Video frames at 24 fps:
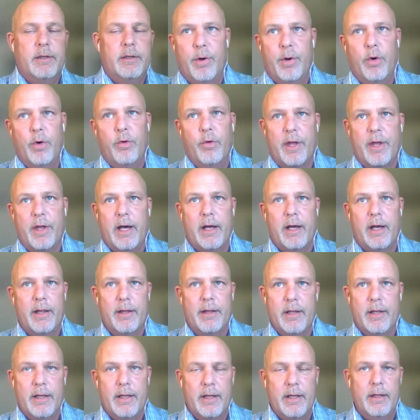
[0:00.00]
both
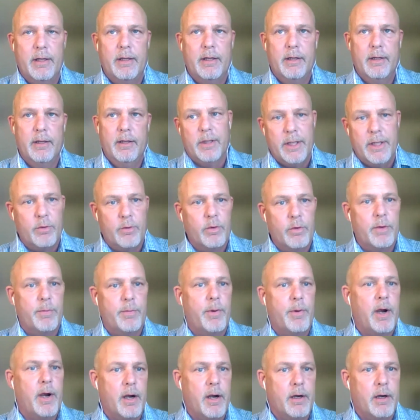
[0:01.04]
on the leak
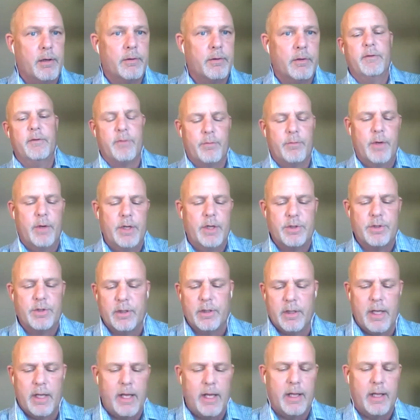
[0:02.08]
repair
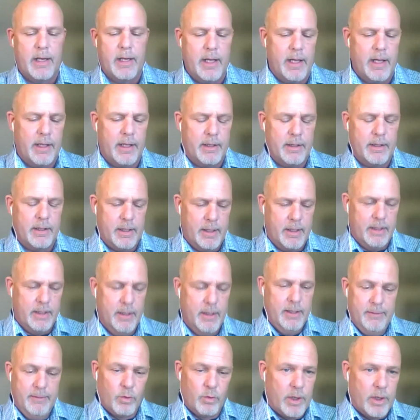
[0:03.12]
information and on the
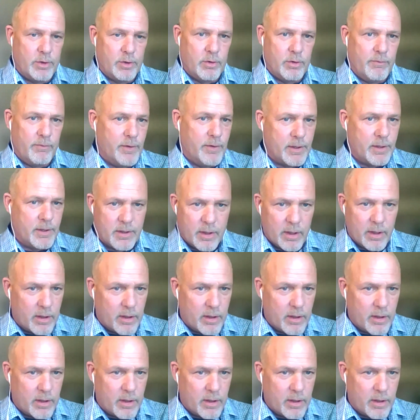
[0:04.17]
retrofits,